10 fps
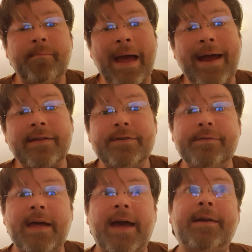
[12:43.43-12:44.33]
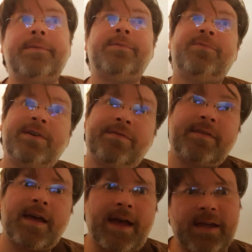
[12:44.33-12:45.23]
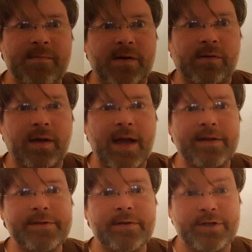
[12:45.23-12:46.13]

back to that Fifth Ecumenical Council,